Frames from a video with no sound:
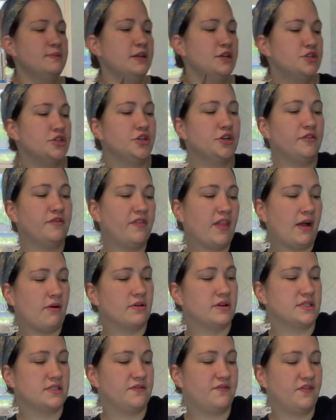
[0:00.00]
sure your flour
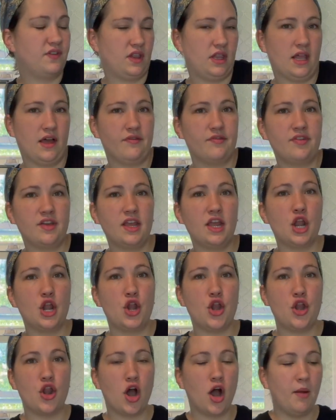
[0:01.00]
is fluffy,
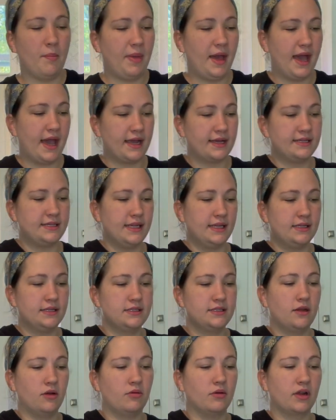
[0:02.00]
not packed in.
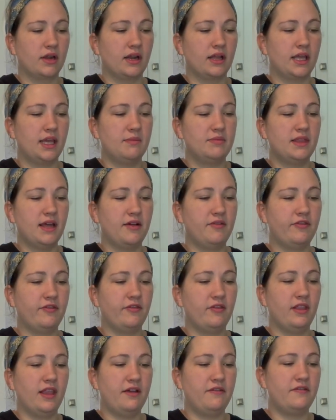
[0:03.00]
So we're gonna keep that
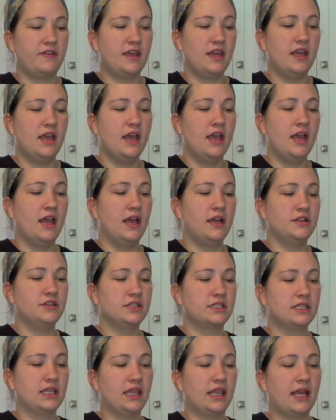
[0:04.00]
fluffy and
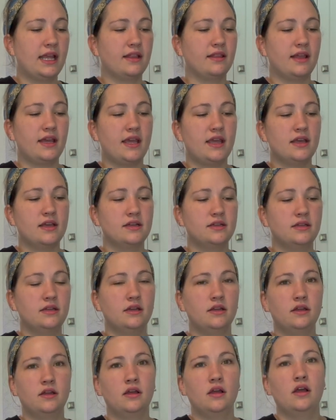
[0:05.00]
just lightly
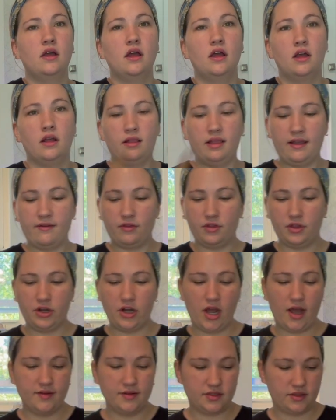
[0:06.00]
level it
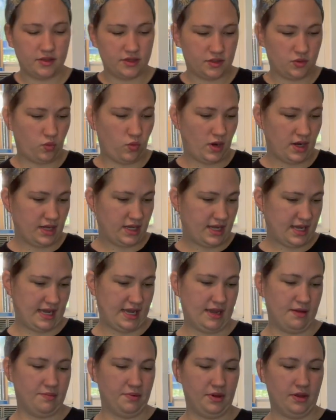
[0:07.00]
off. So there's 1
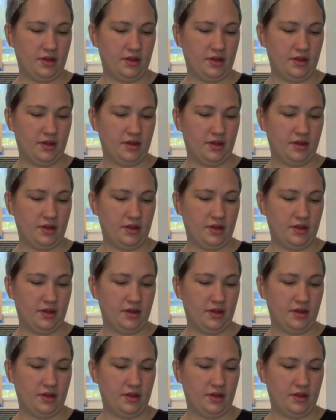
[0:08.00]
cup